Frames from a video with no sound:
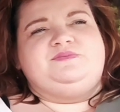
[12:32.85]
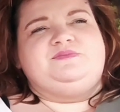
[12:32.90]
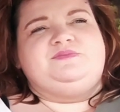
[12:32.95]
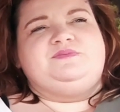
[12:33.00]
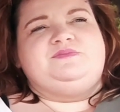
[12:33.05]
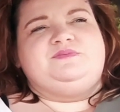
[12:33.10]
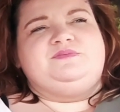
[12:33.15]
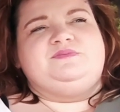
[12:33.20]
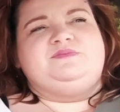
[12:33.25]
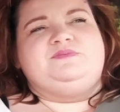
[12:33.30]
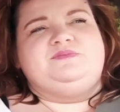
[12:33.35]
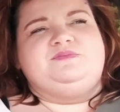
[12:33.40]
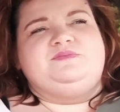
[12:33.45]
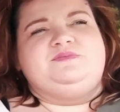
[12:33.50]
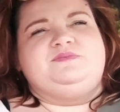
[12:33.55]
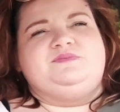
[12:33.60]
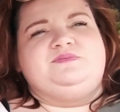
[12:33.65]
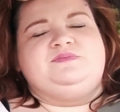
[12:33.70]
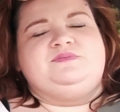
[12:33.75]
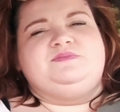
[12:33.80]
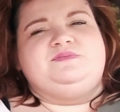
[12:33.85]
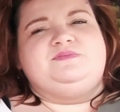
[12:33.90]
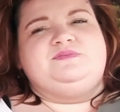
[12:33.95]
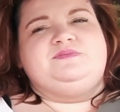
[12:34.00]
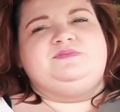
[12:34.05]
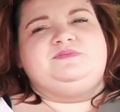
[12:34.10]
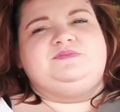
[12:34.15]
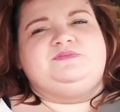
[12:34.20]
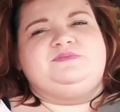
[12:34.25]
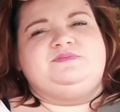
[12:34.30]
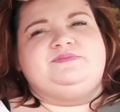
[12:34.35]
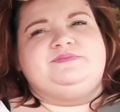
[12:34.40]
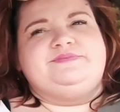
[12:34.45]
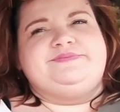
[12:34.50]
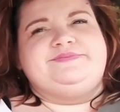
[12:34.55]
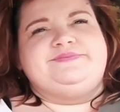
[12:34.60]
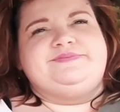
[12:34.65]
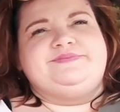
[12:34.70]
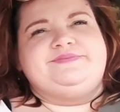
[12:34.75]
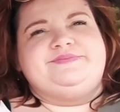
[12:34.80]

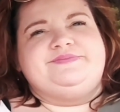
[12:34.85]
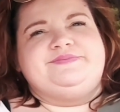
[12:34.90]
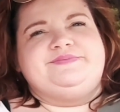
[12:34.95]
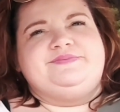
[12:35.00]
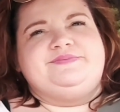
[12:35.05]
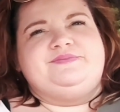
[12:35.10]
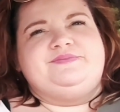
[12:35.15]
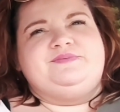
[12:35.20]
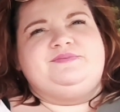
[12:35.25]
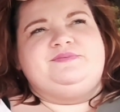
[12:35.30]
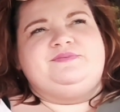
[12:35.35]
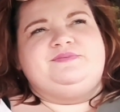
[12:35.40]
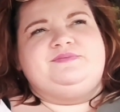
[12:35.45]
This person isn't speaking.